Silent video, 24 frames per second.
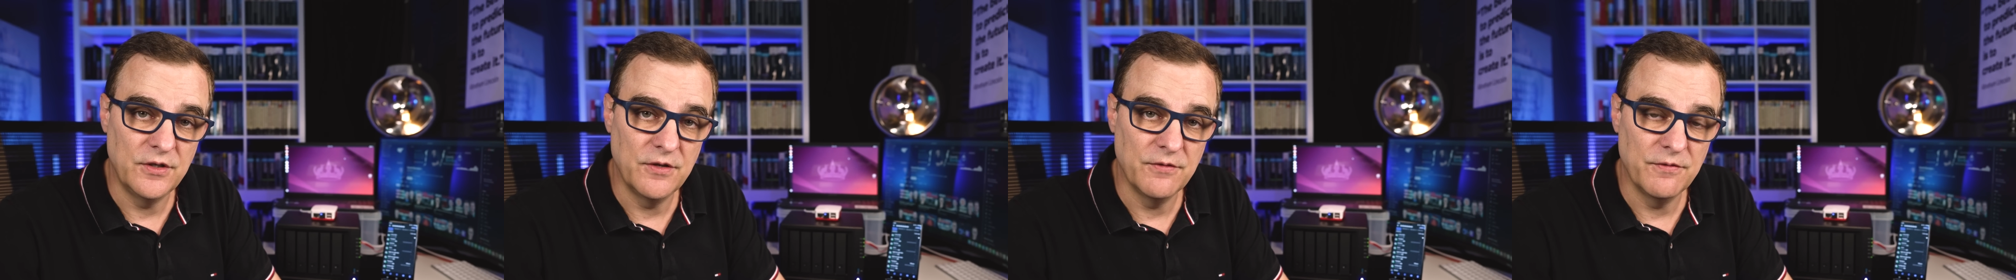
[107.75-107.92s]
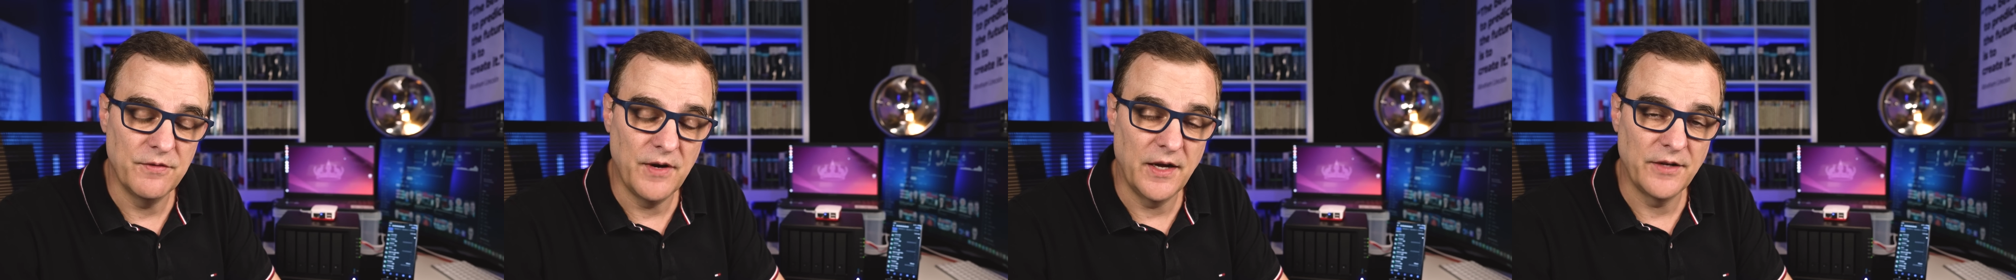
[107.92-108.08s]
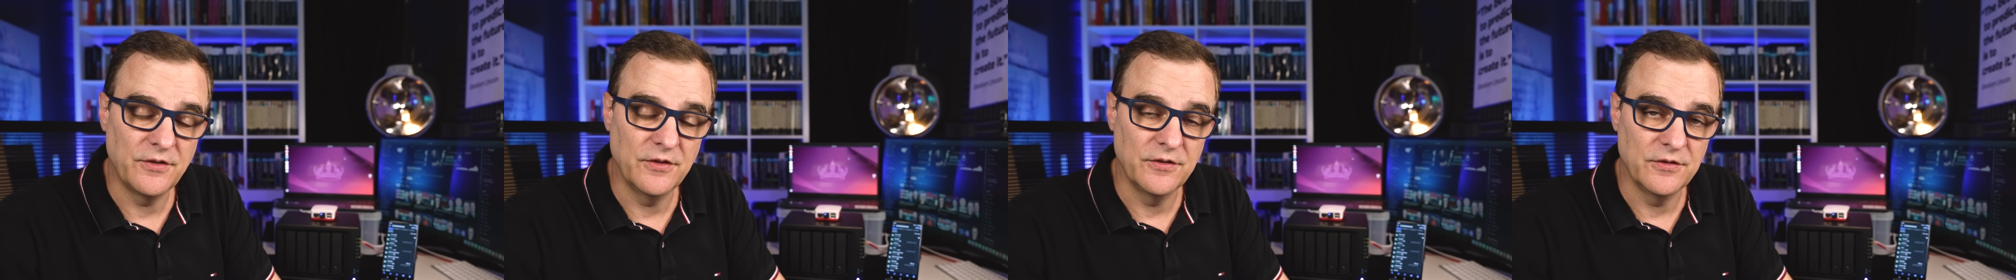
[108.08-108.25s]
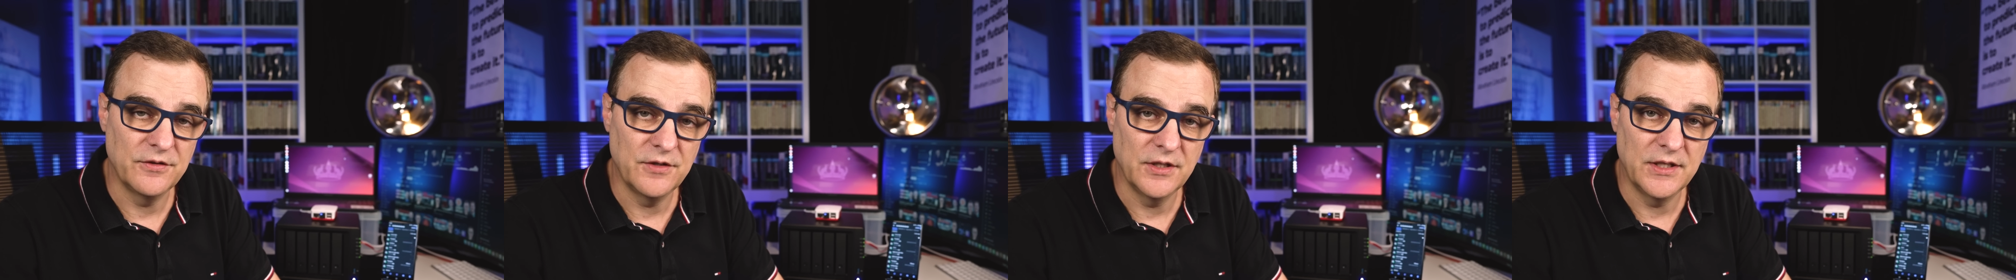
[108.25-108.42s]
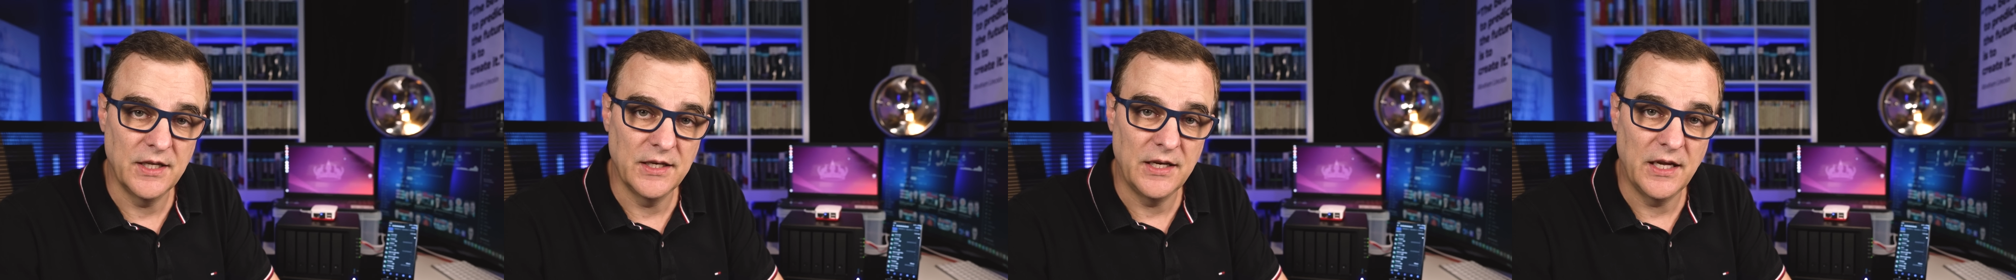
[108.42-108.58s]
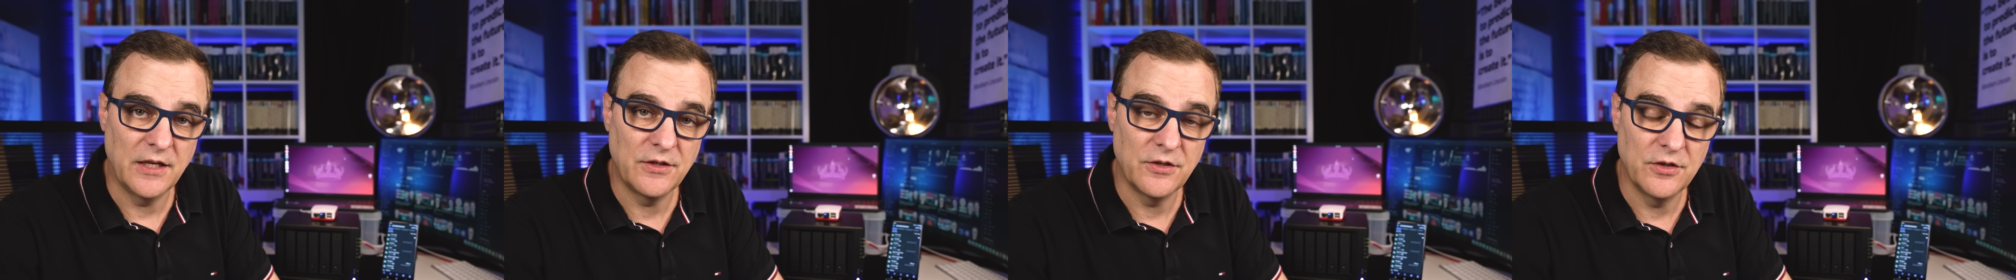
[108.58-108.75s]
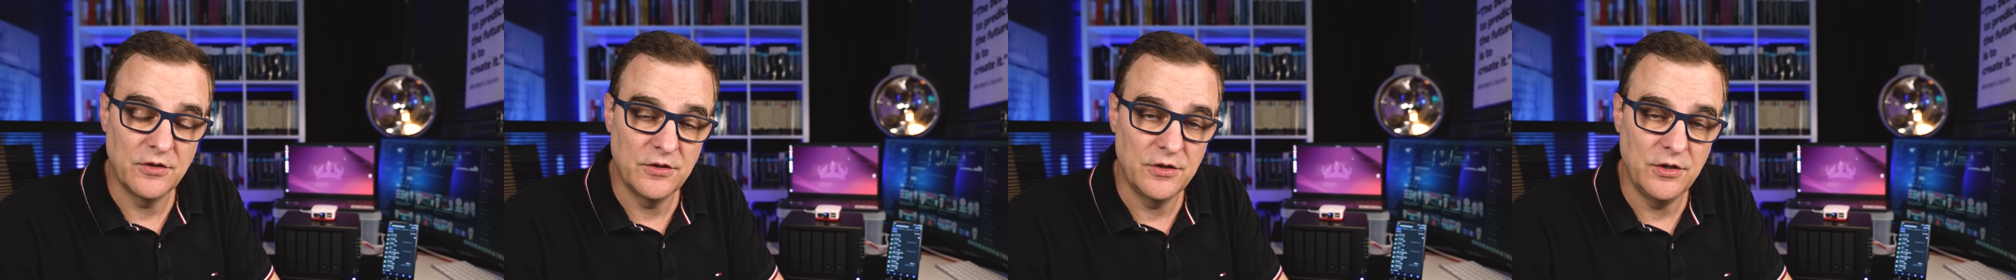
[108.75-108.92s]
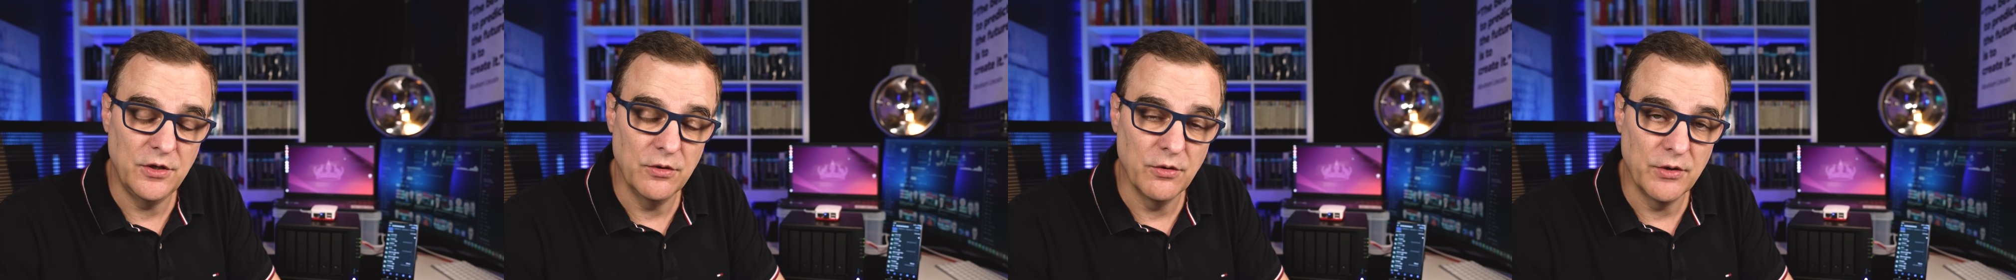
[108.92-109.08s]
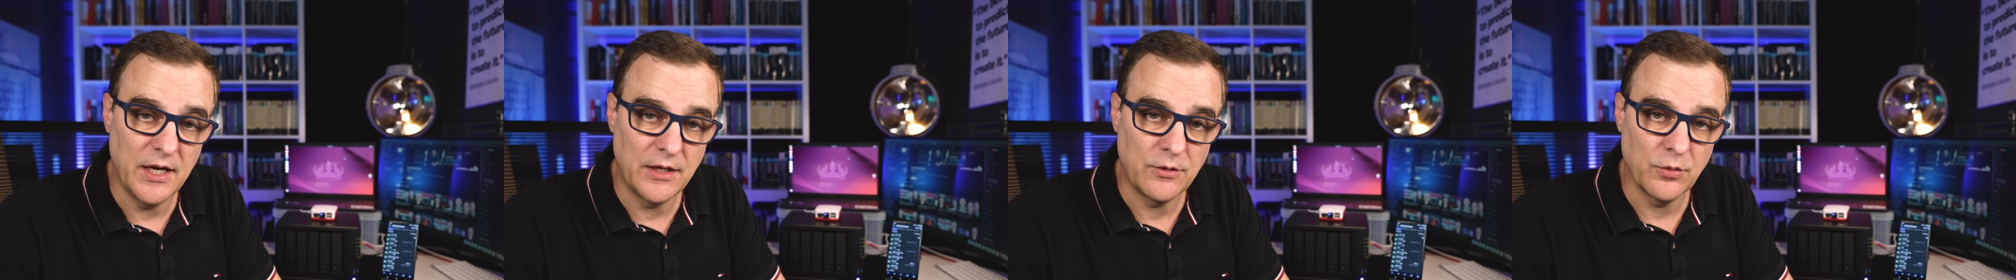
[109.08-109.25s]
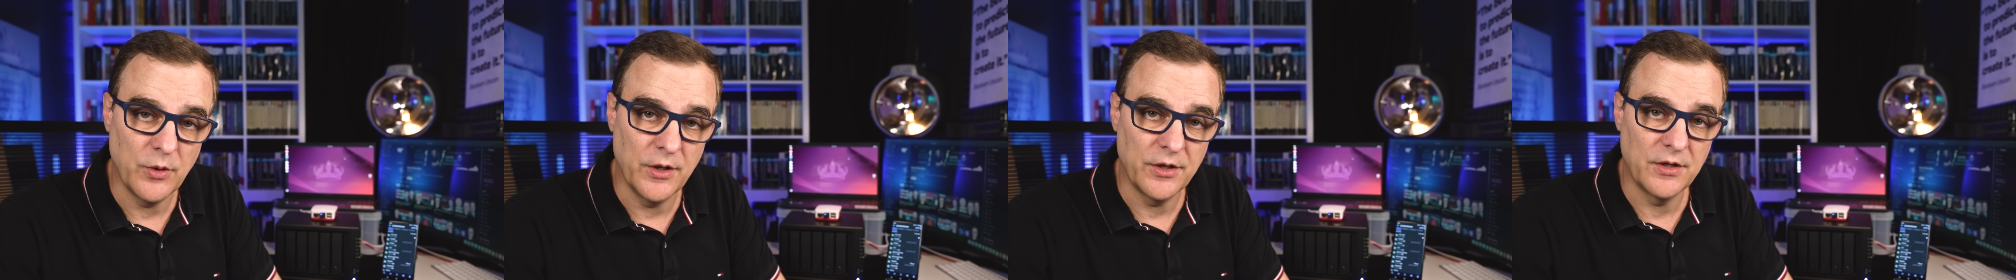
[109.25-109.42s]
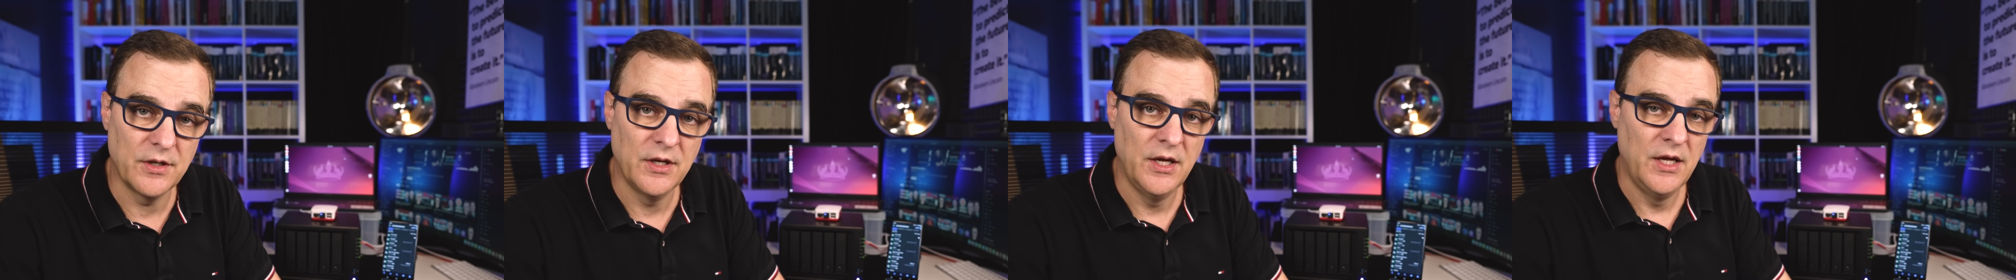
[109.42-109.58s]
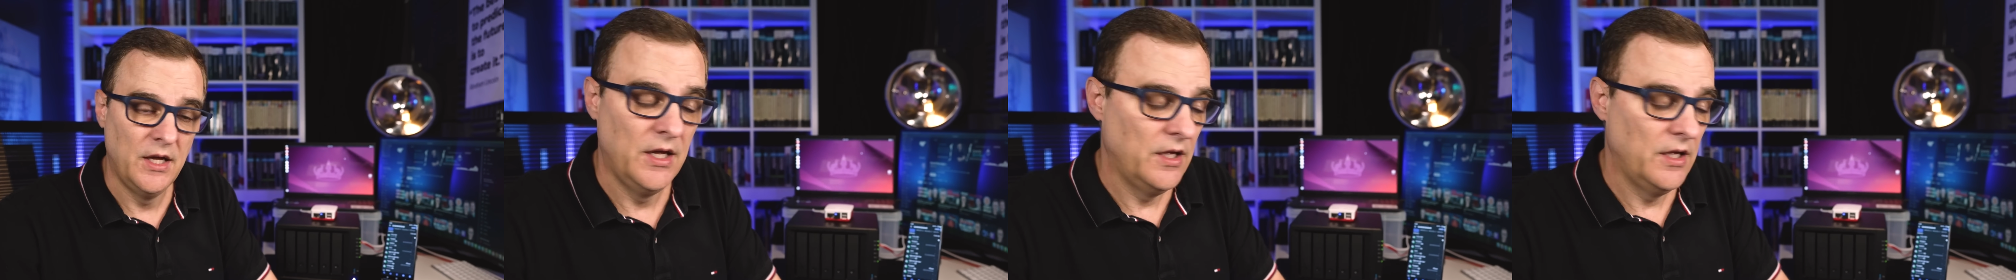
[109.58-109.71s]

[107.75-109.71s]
devices to connect to your network.